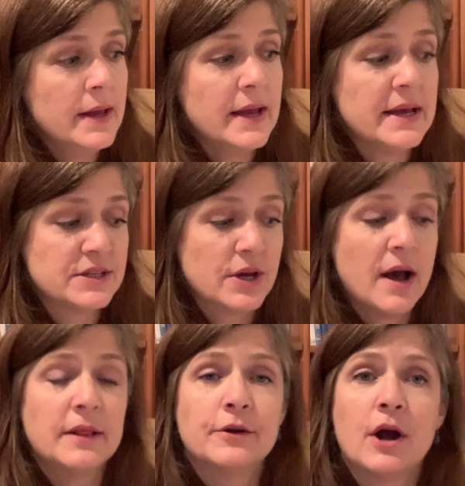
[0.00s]
is
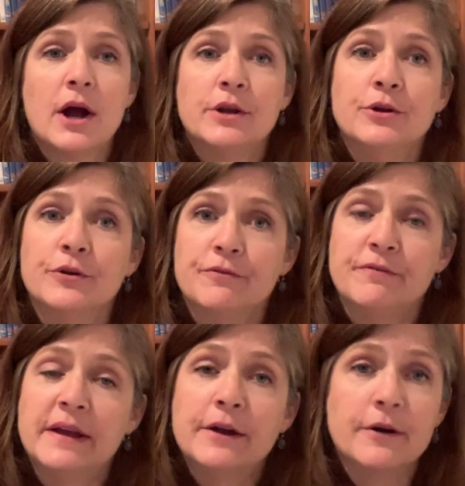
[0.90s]
color on your
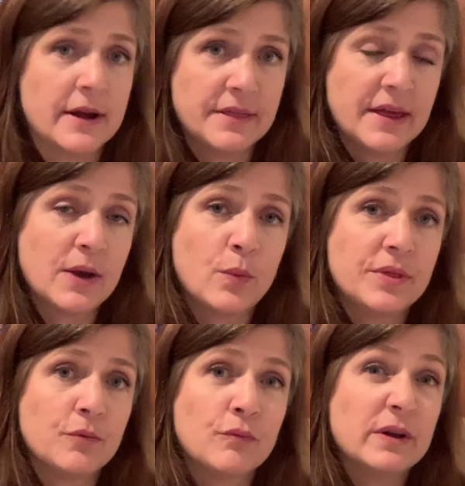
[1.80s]
finger, I think, with
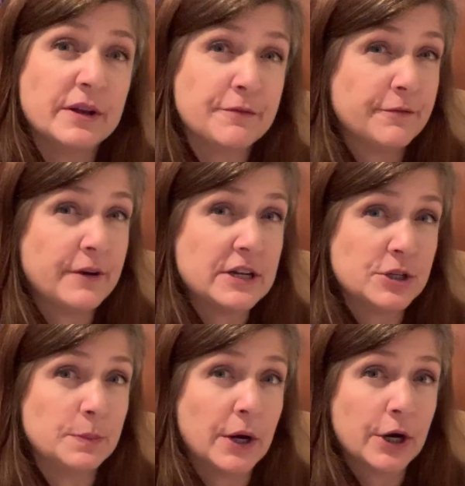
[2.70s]
a really
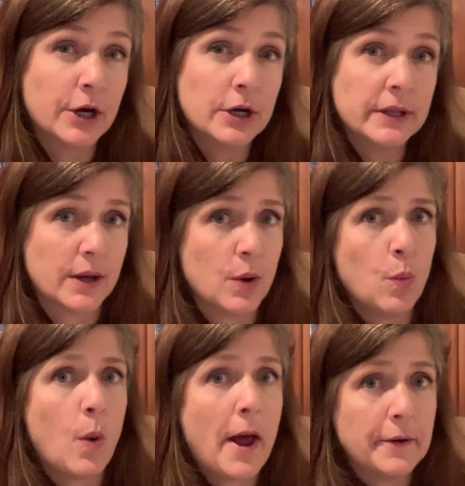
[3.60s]
fresh marker, like a
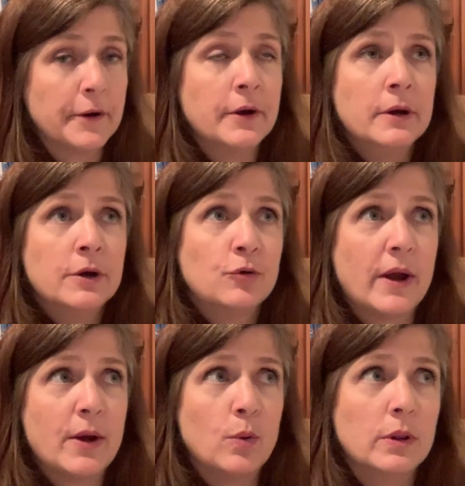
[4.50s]

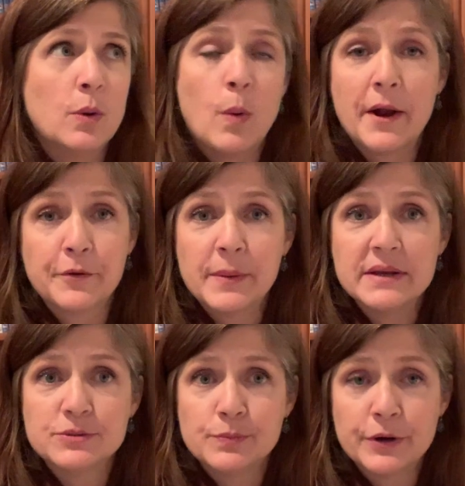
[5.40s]
Crayola
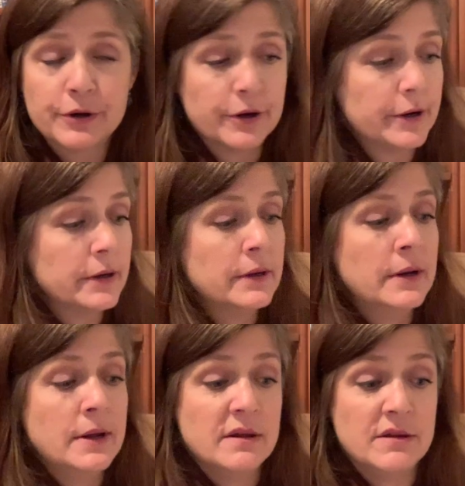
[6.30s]
water-based marker.
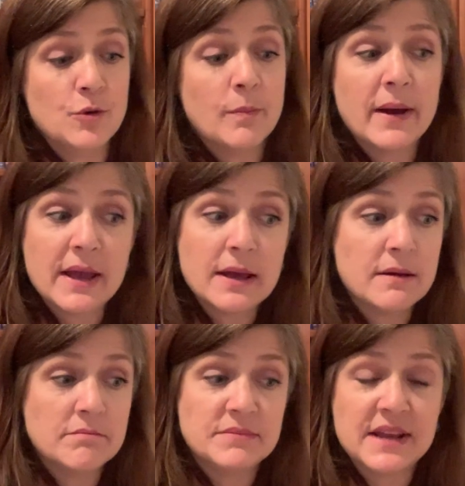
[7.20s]
You might
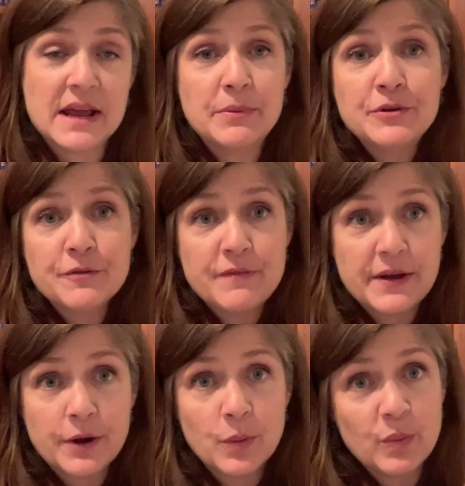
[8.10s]
dampen your
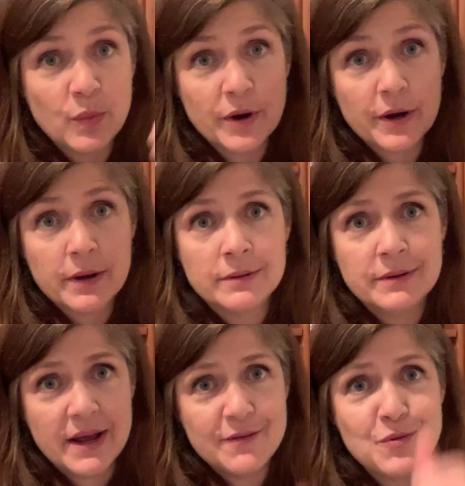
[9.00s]
finger work
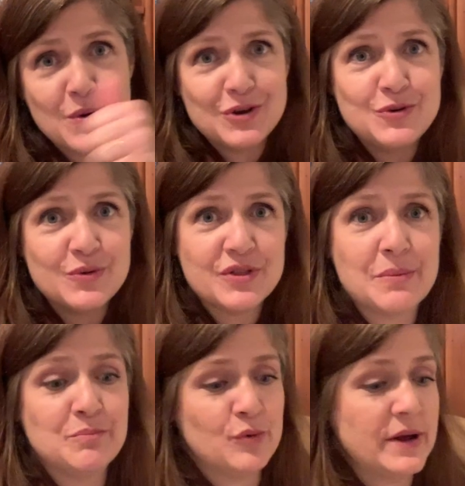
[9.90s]
if you want to do
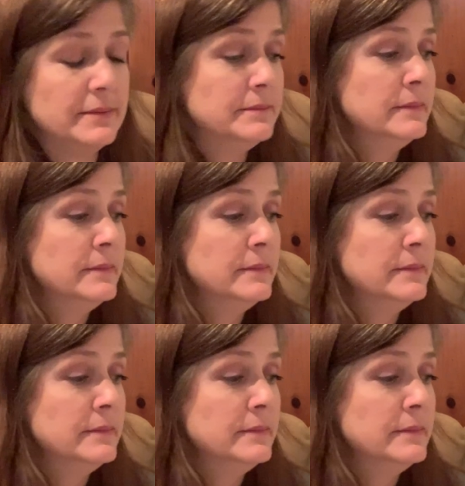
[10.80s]
thumbprint